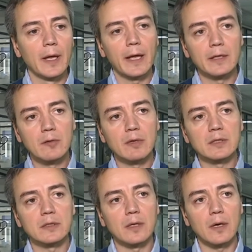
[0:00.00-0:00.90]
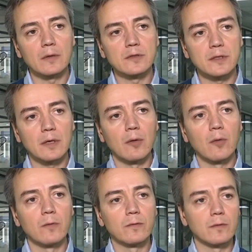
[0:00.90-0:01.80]
adequate answer
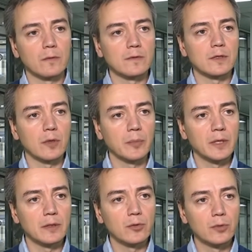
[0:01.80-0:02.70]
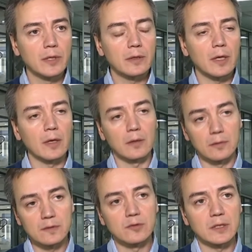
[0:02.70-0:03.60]
of the European Union
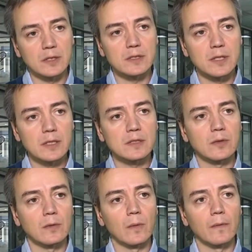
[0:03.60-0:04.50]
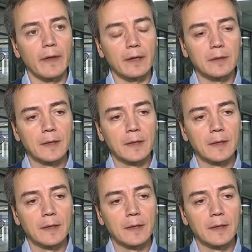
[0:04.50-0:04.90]
and the United States on that.